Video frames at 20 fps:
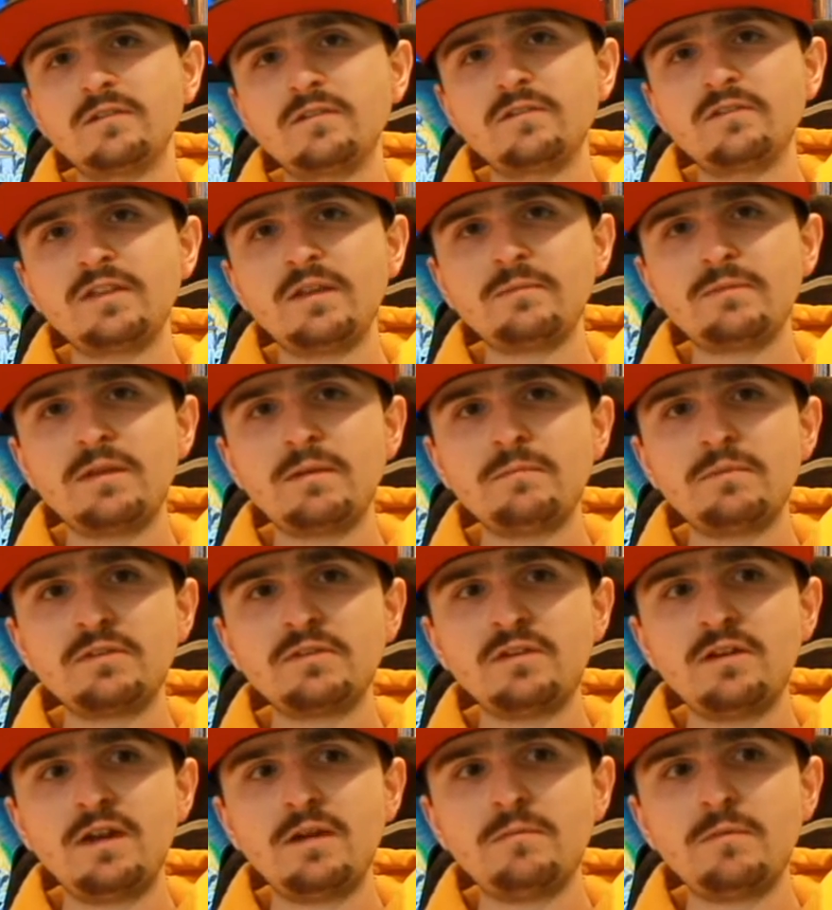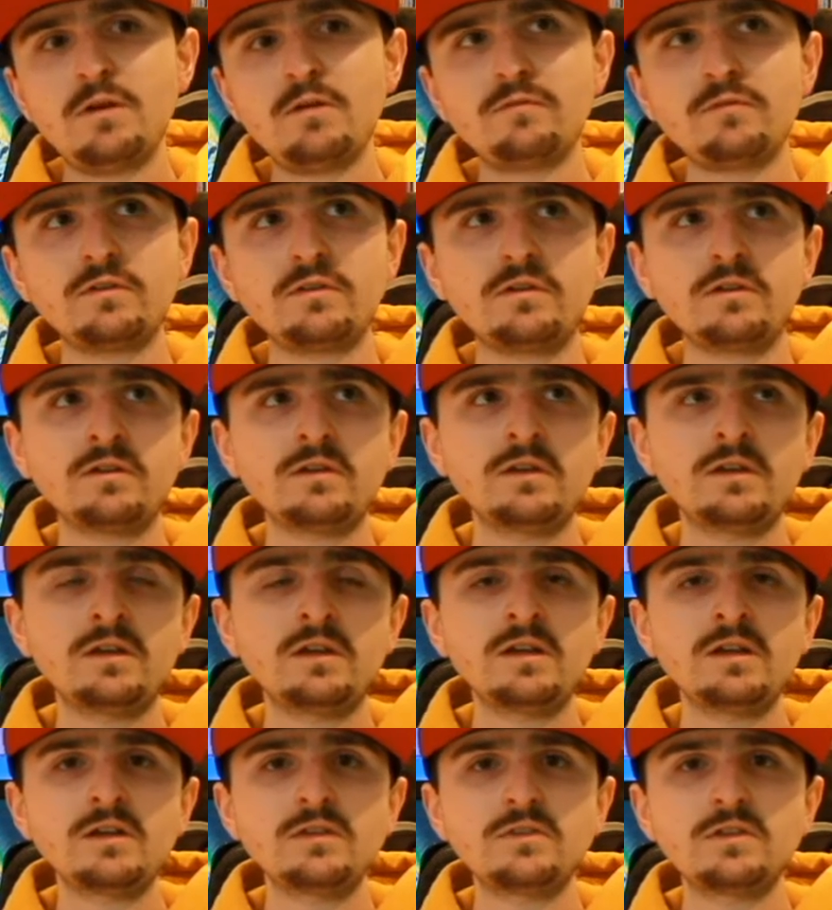September time over
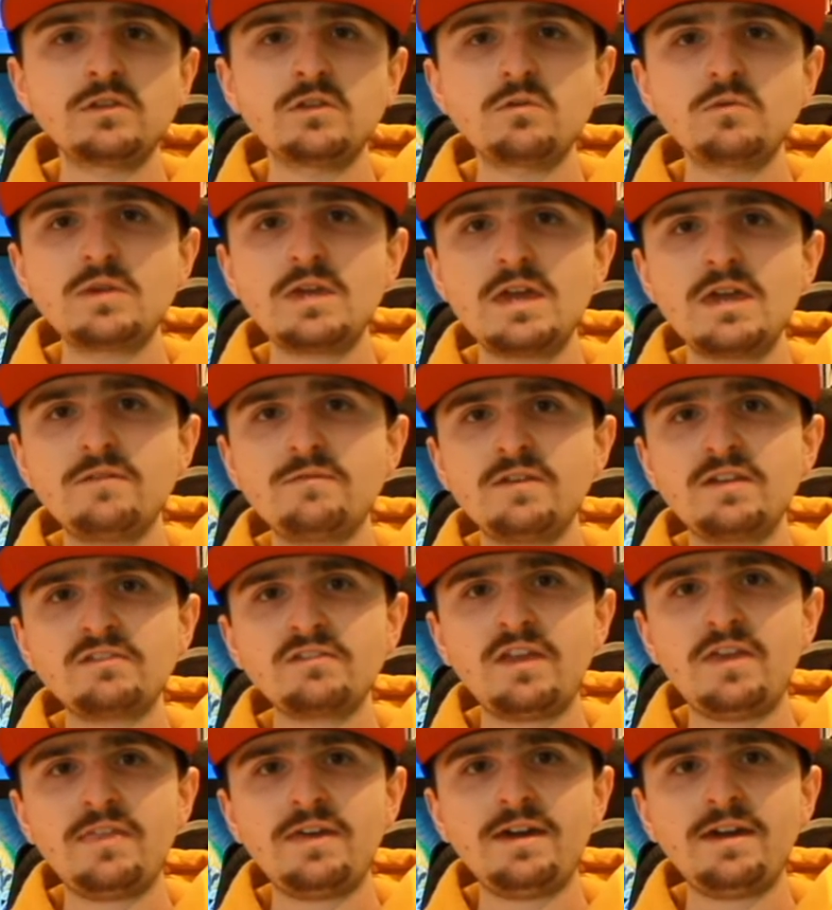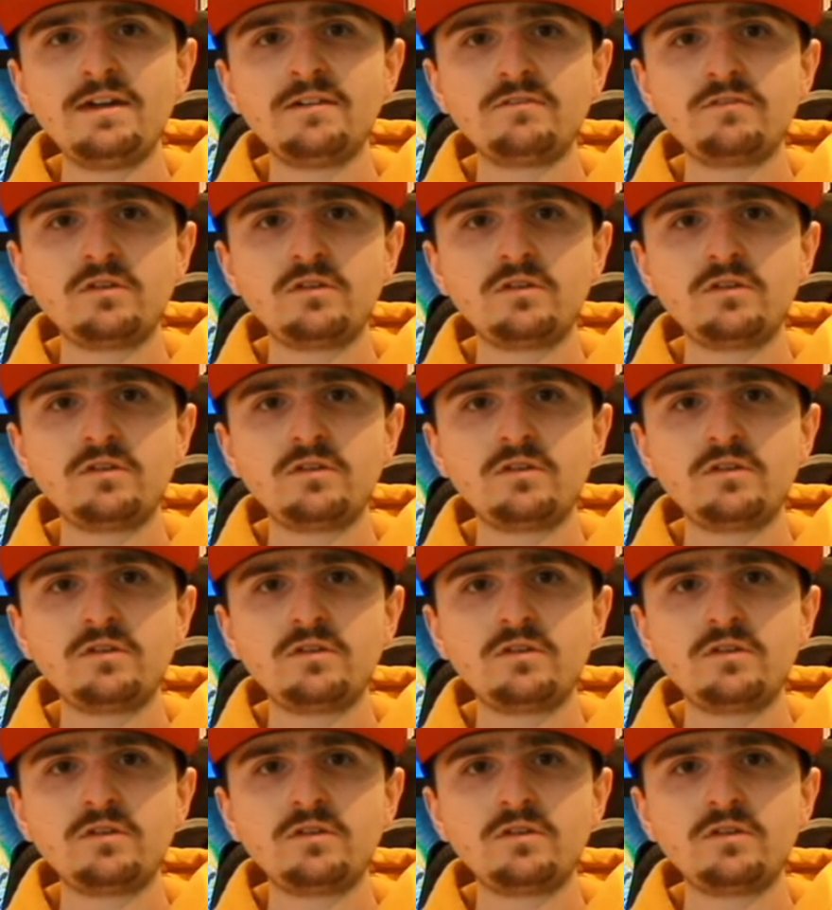the new year, things like that.